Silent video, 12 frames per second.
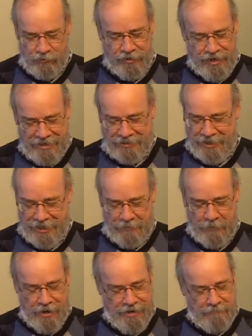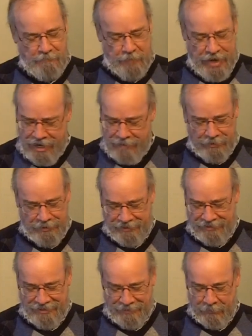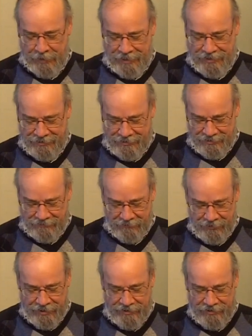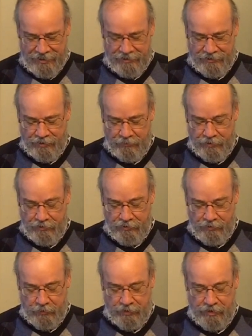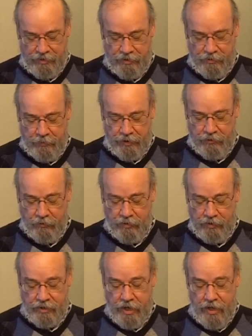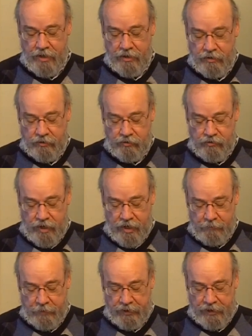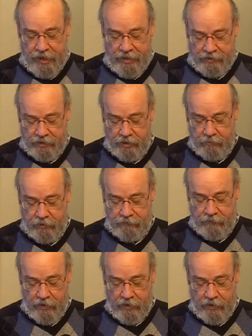Do not keep on babbling like pagans, for they think they'll be heard because of their many words. Do not be like them.